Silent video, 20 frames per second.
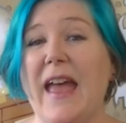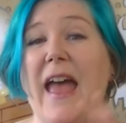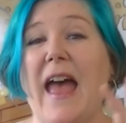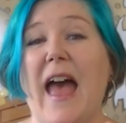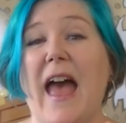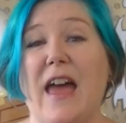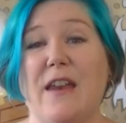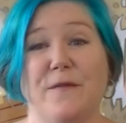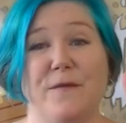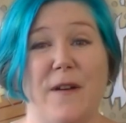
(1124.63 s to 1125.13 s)

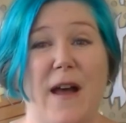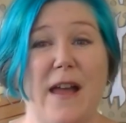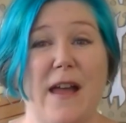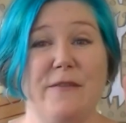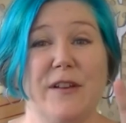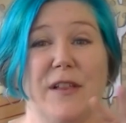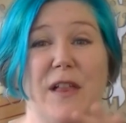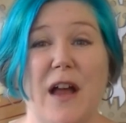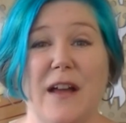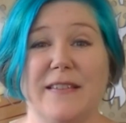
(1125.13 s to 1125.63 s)
At 5
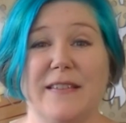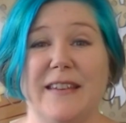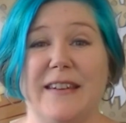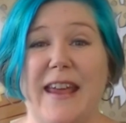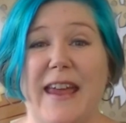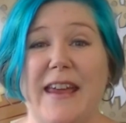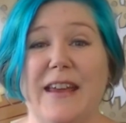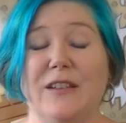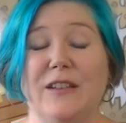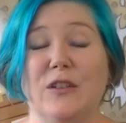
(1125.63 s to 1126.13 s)
o'clock
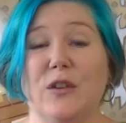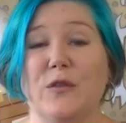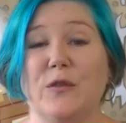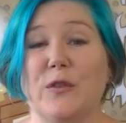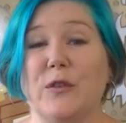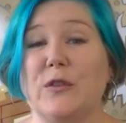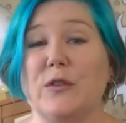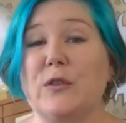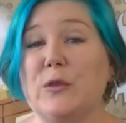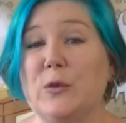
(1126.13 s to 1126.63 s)
today, look for
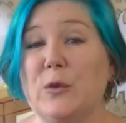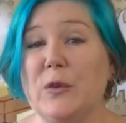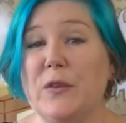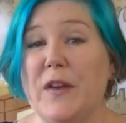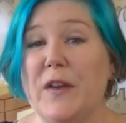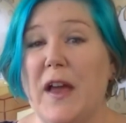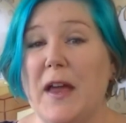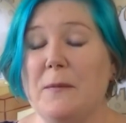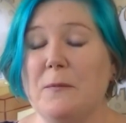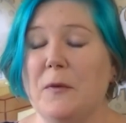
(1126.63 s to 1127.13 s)
tool
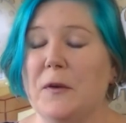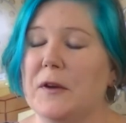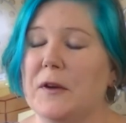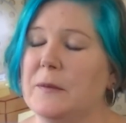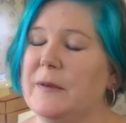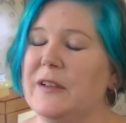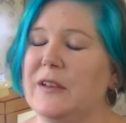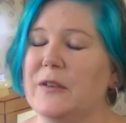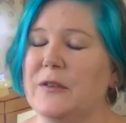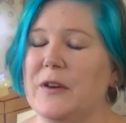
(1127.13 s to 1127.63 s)
time. We're going to
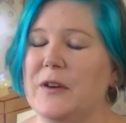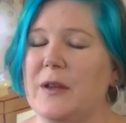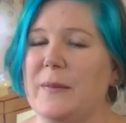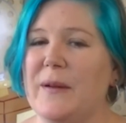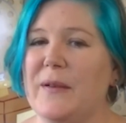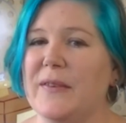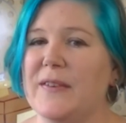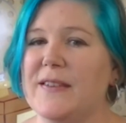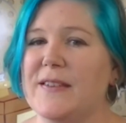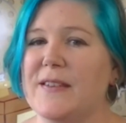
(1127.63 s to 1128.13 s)
be learning
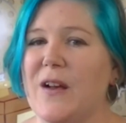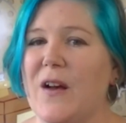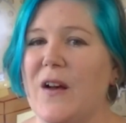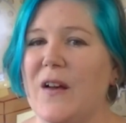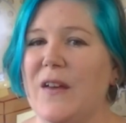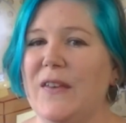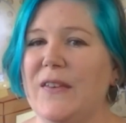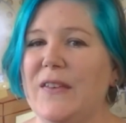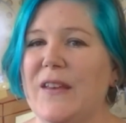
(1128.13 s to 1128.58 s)
about saws.